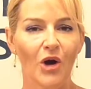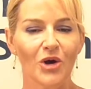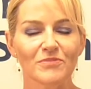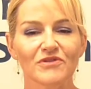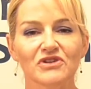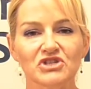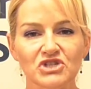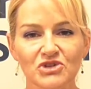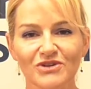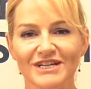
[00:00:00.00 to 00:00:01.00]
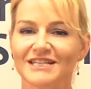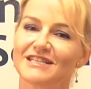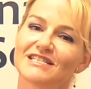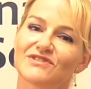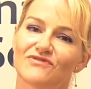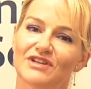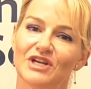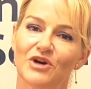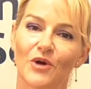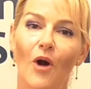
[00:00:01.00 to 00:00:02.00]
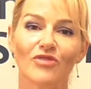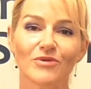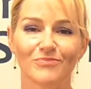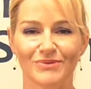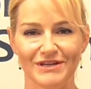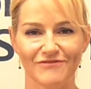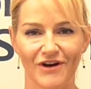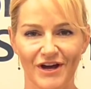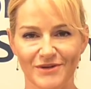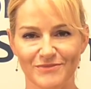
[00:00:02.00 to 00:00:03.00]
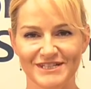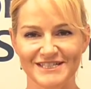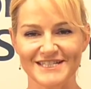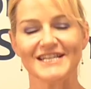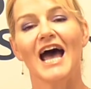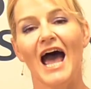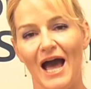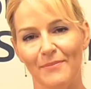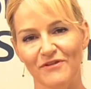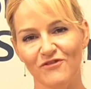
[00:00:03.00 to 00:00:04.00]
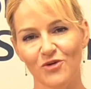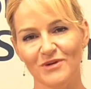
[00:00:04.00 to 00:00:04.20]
I hope you've enjoyed this video on the B vitamins. Happy